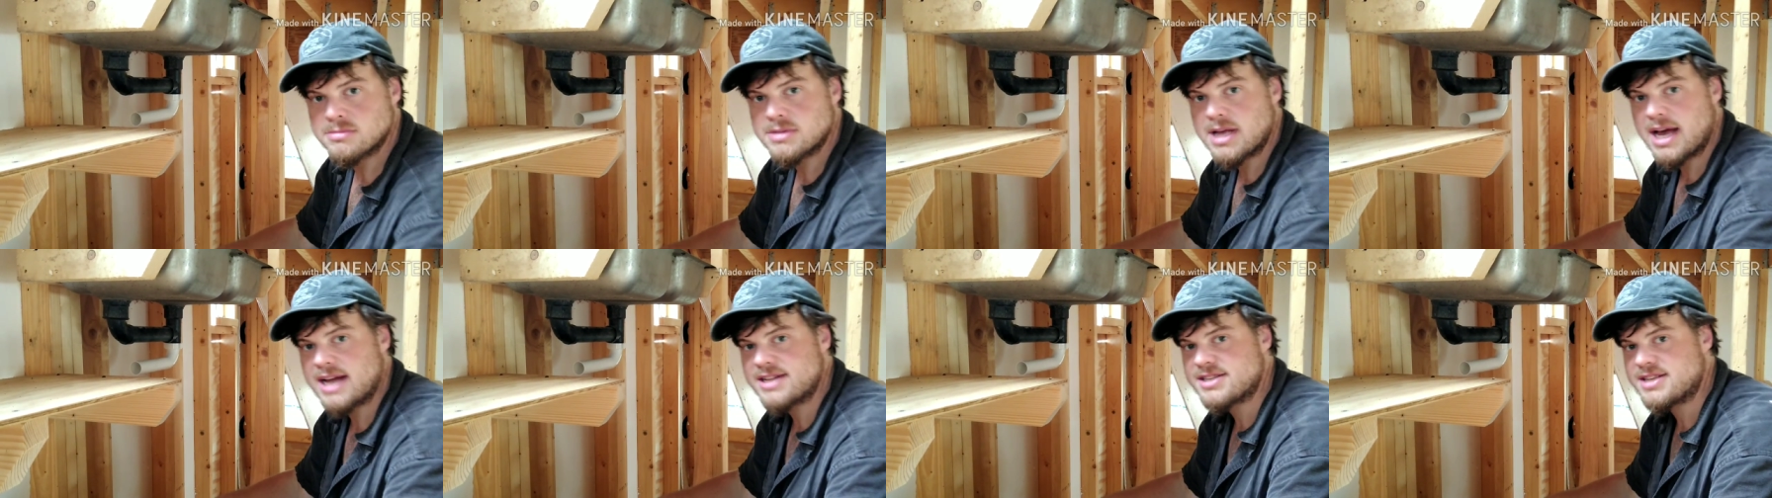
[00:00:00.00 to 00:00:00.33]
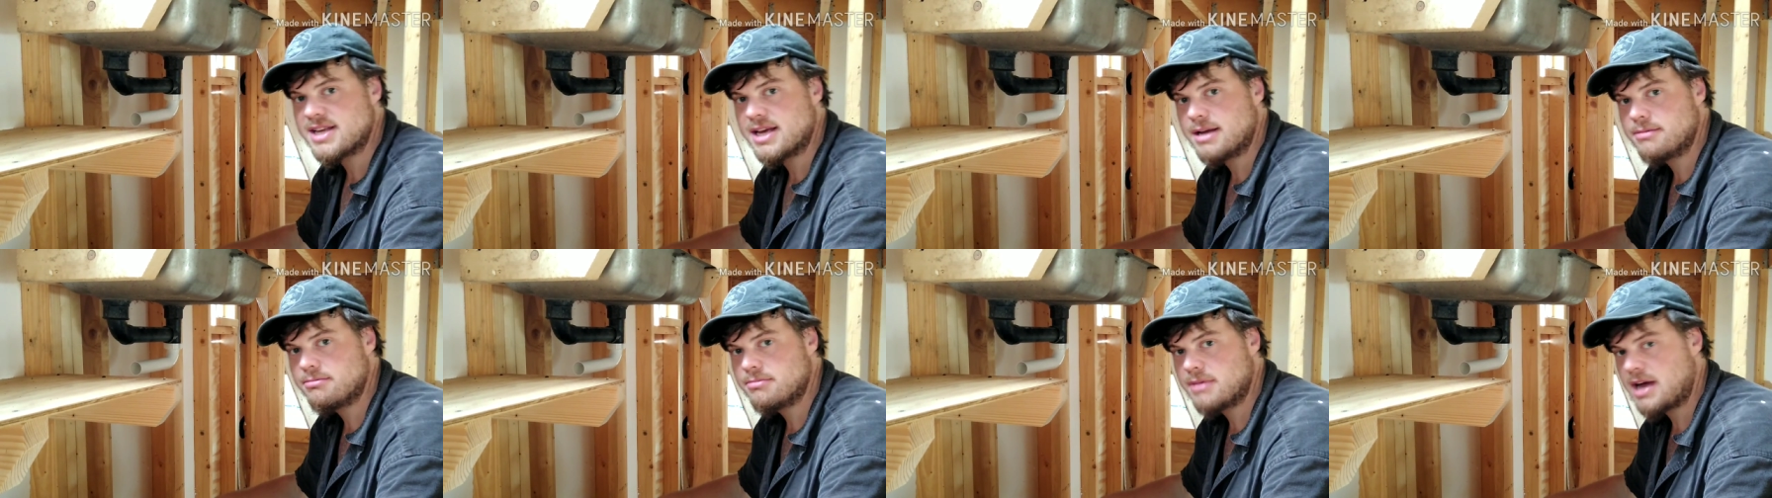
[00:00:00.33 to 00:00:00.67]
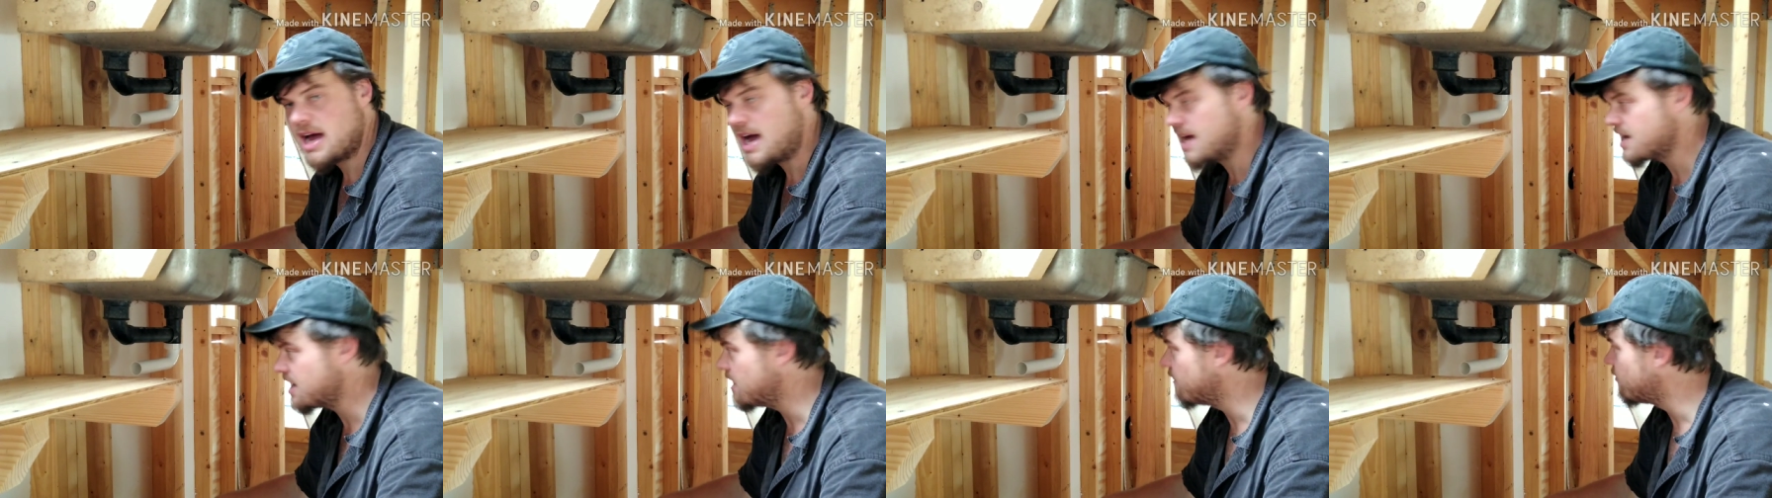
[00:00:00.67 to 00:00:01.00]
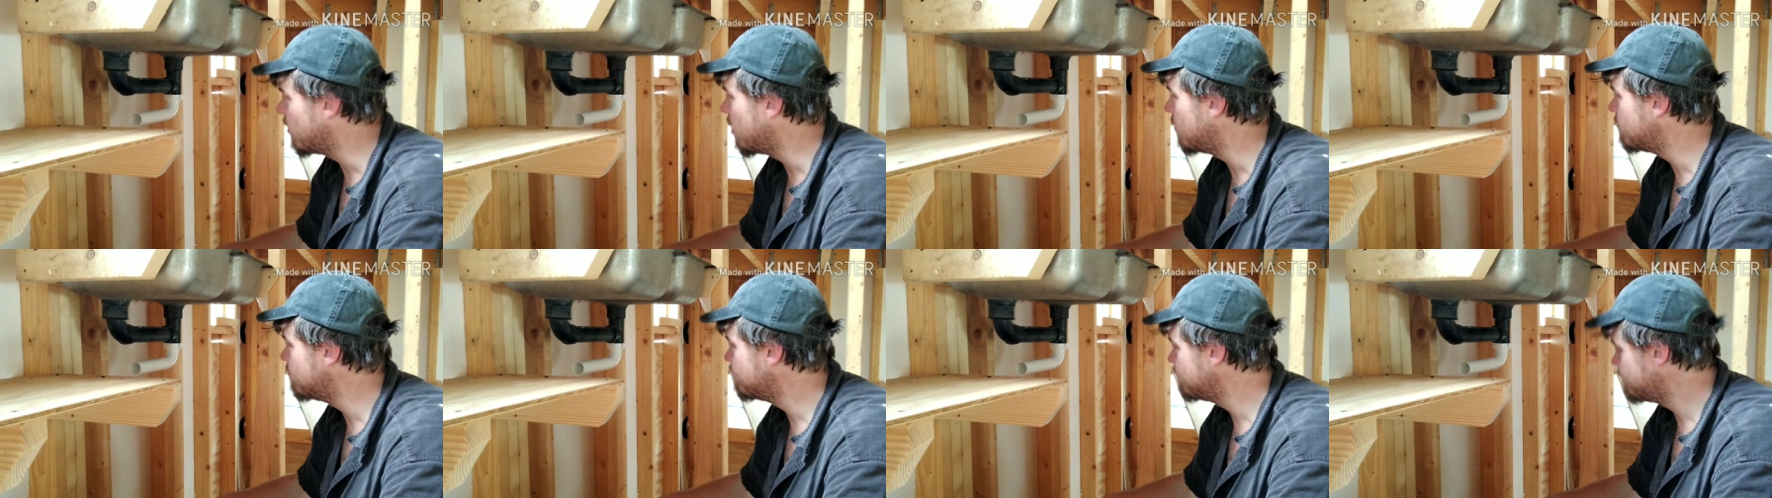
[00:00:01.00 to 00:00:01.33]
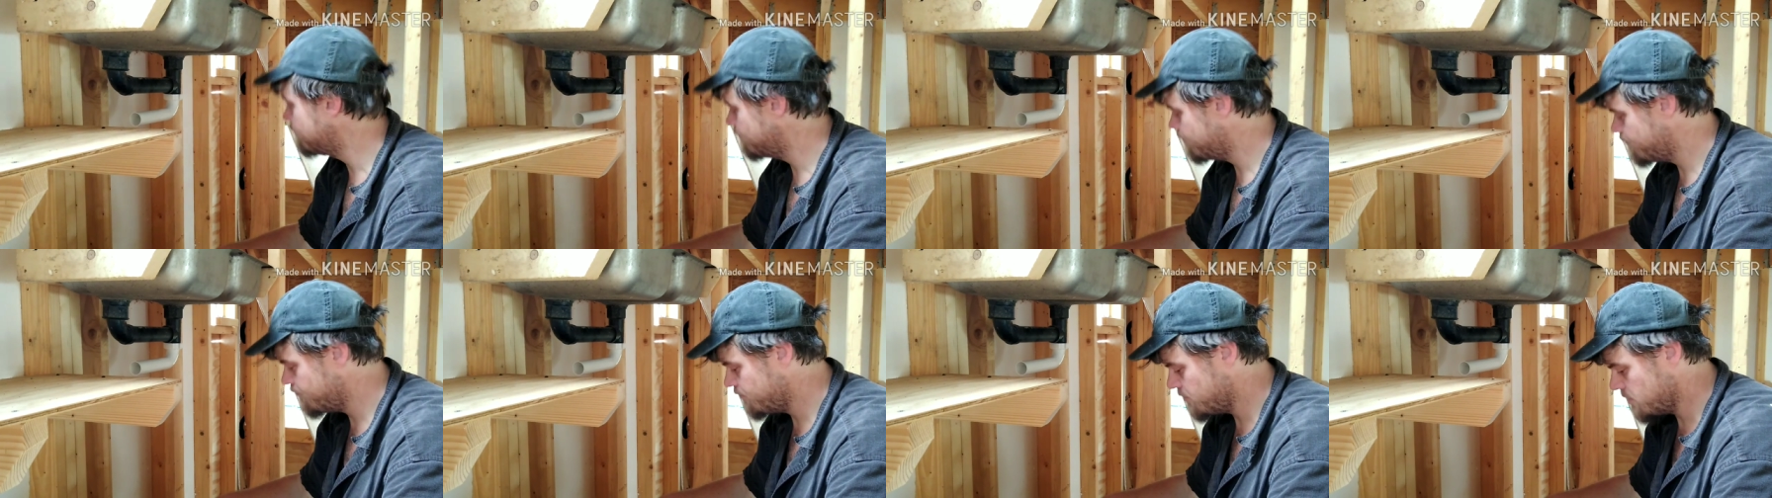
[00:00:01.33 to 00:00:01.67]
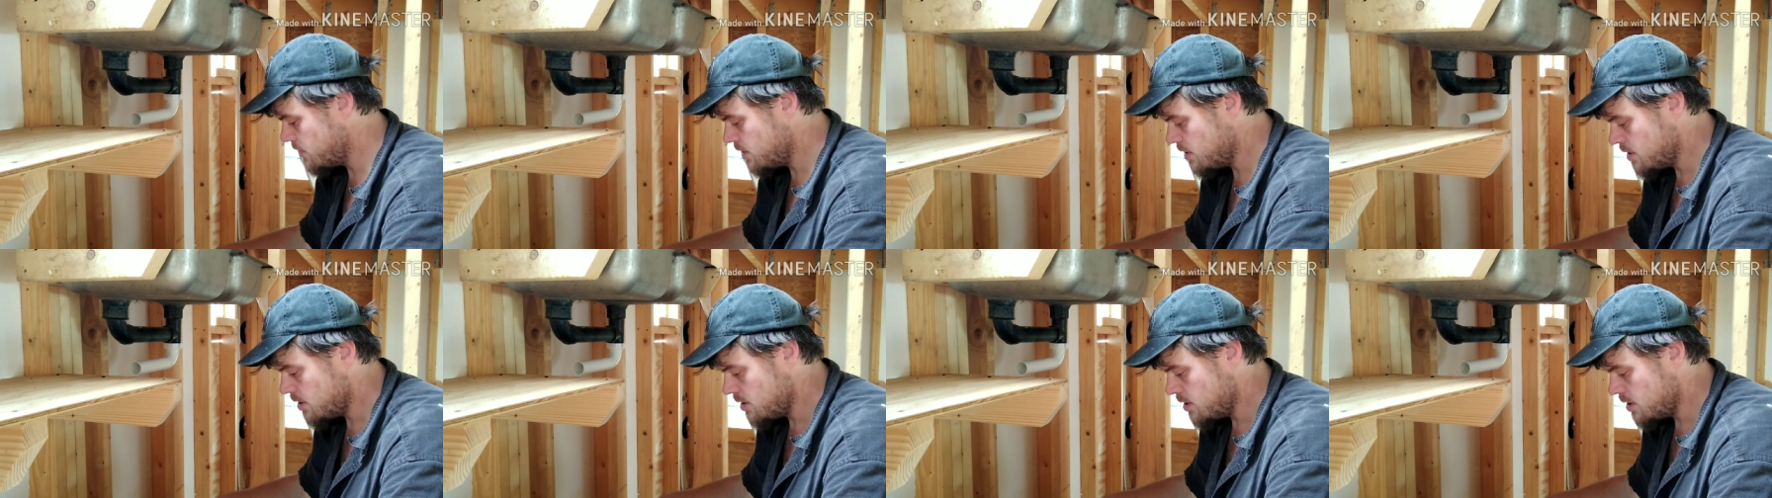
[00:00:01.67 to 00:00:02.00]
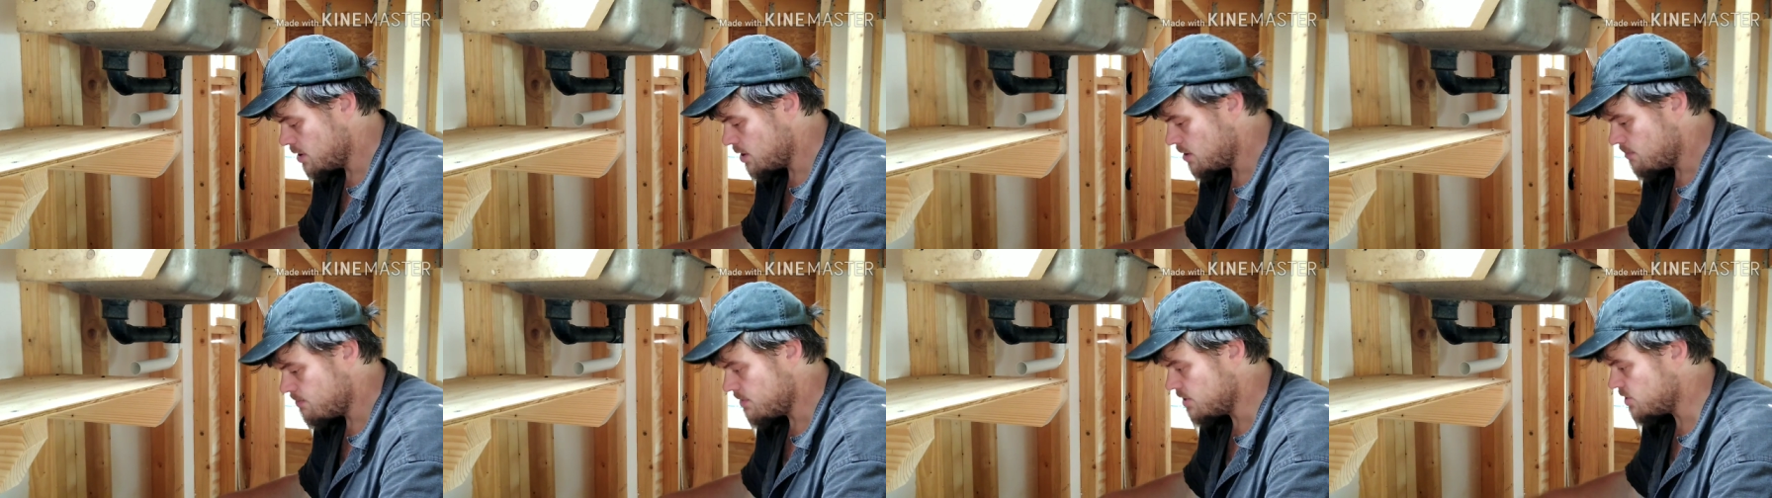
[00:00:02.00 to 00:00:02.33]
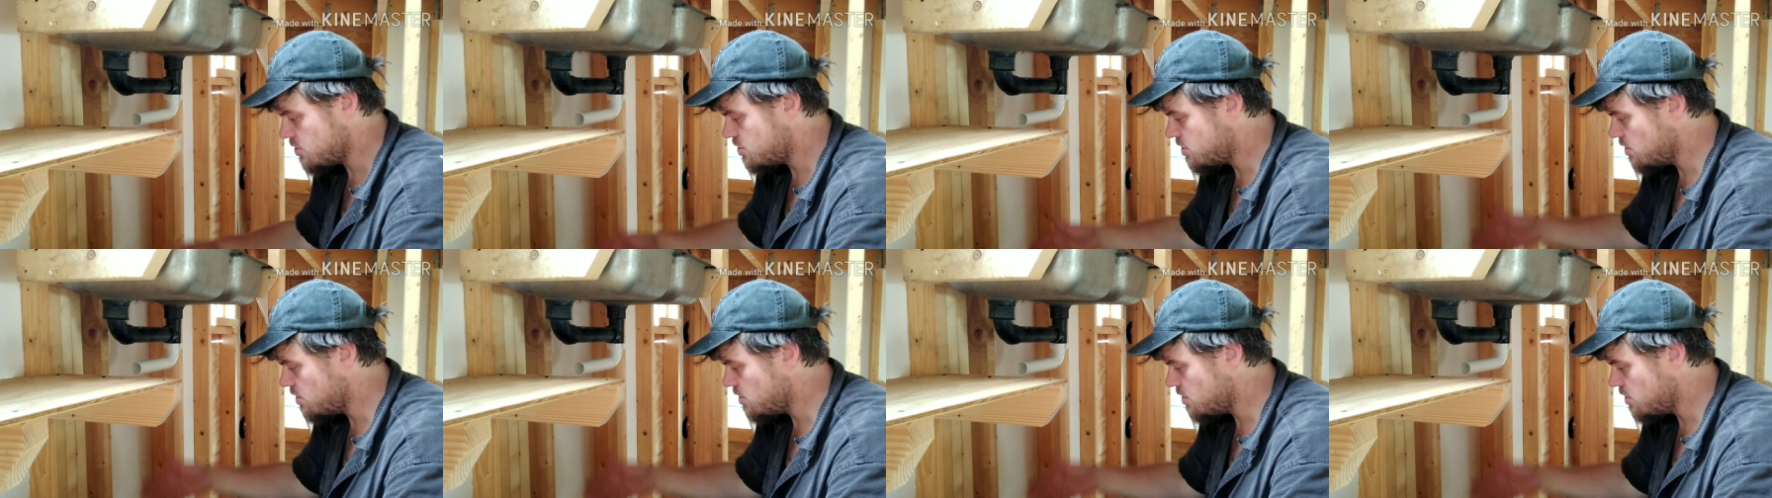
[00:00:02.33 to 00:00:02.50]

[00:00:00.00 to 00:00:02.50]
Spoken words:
that's it. I give up. I mean,